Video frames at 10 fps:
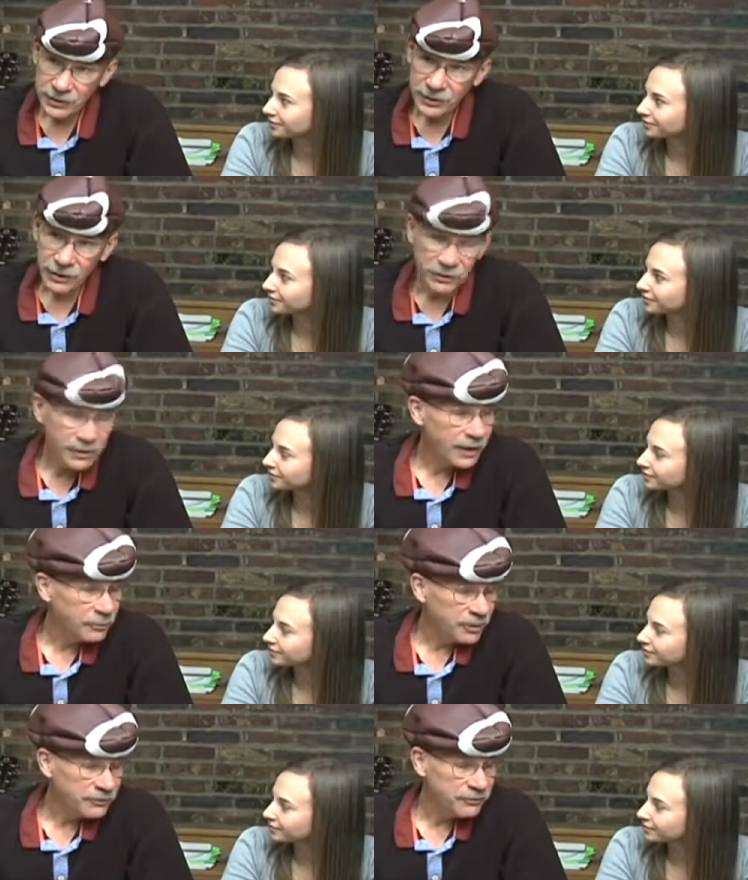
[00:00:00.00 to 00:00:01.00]
Speaker 1: you know, you
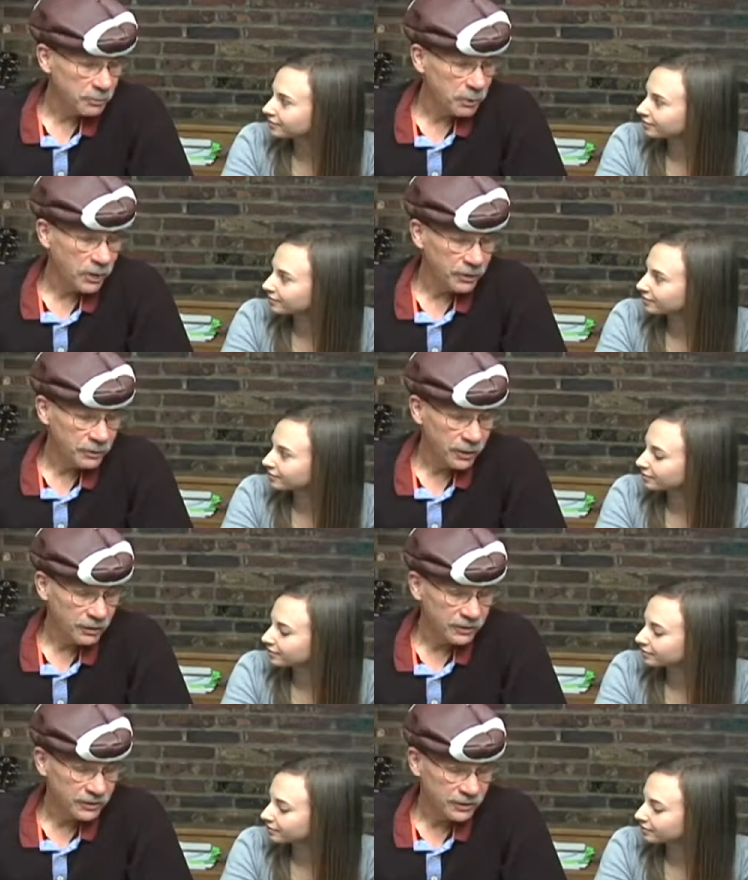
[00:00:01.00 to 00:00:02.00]
got to be a football
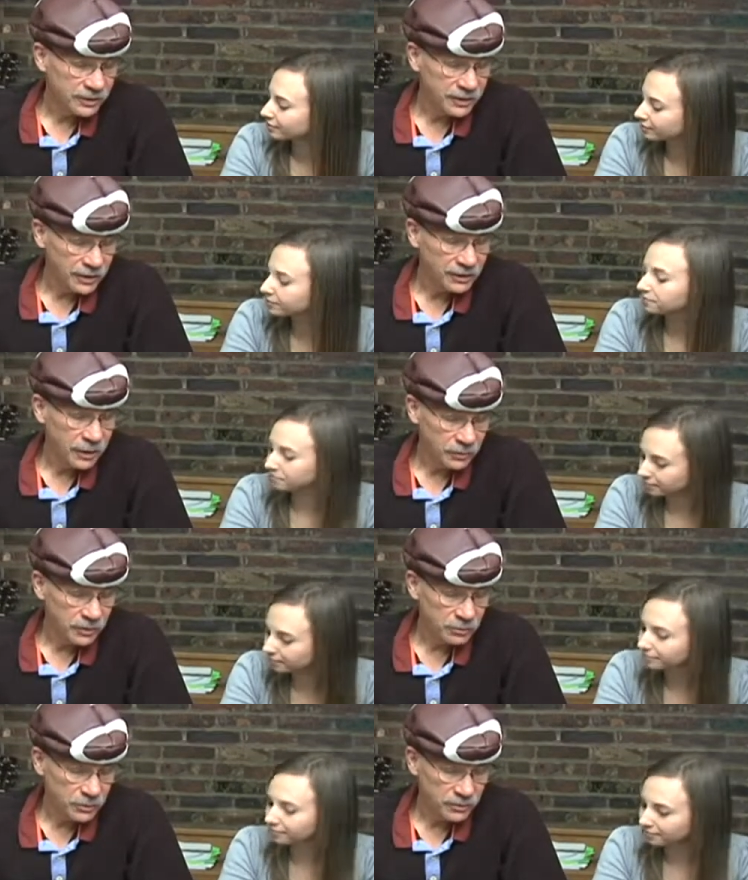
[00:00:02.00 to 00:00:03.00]
hero to get
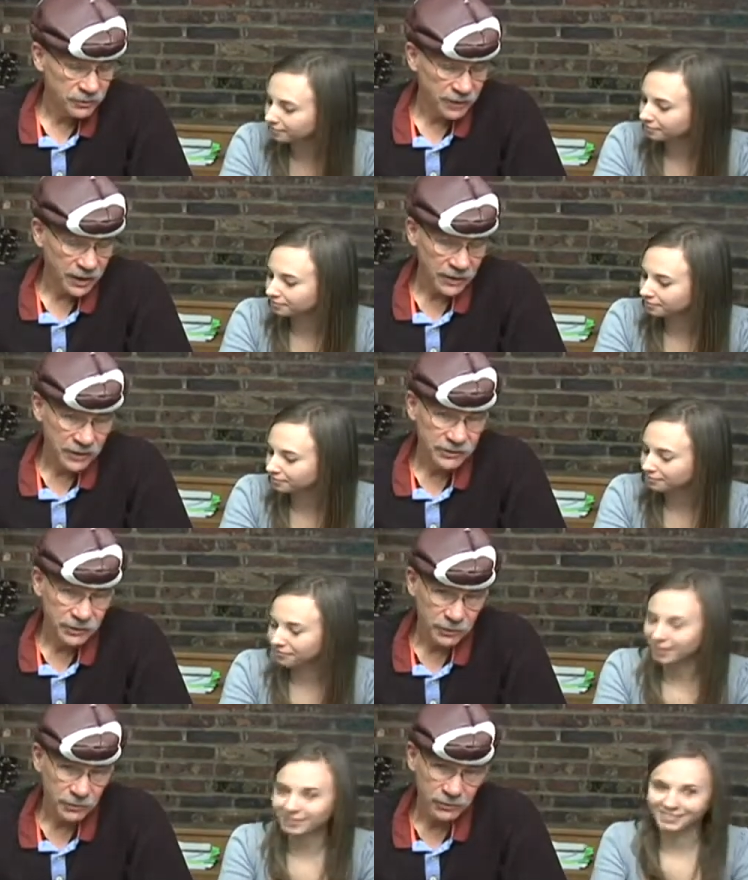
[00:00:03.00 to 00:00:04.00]
along with a beautiful gal.
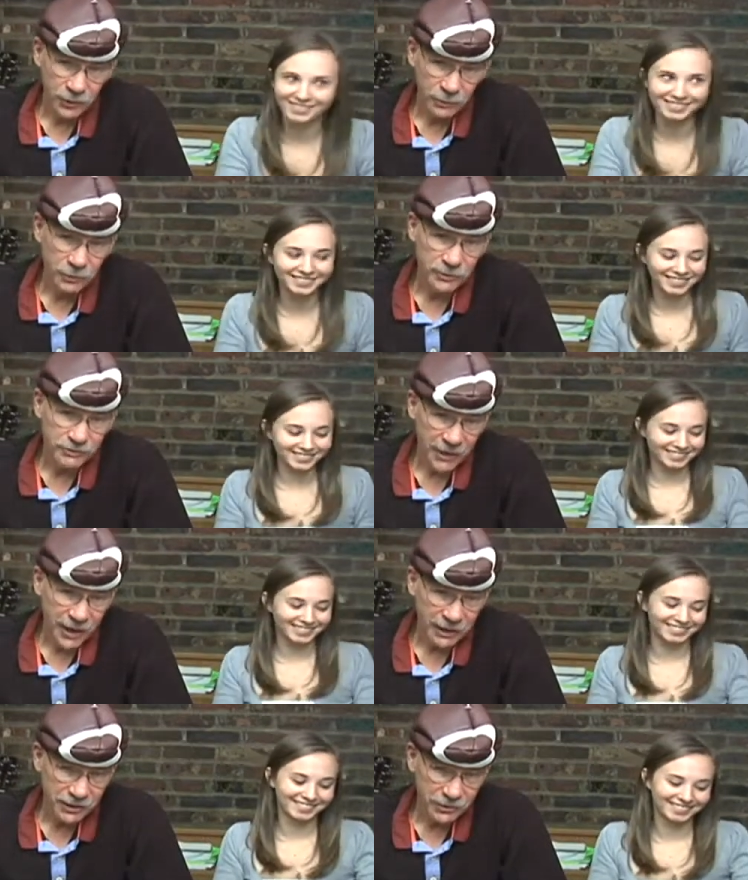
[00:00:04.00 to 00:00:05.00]
That's an old song, Rudy
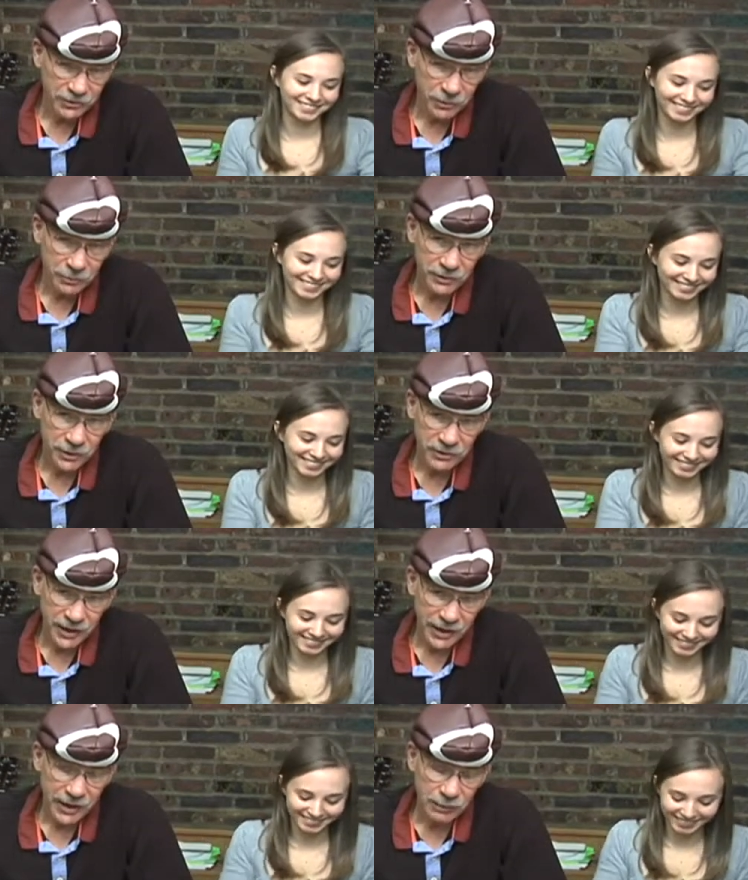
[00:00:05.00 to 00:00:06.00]
Vallee or something
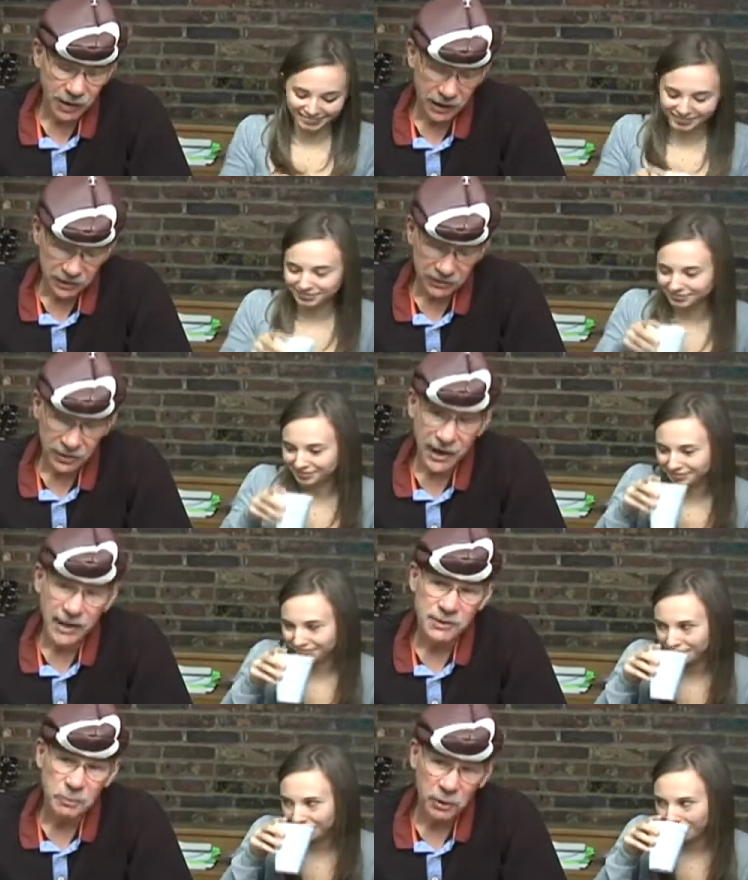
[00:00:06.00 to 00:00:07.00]
like that. At any rate, the Cats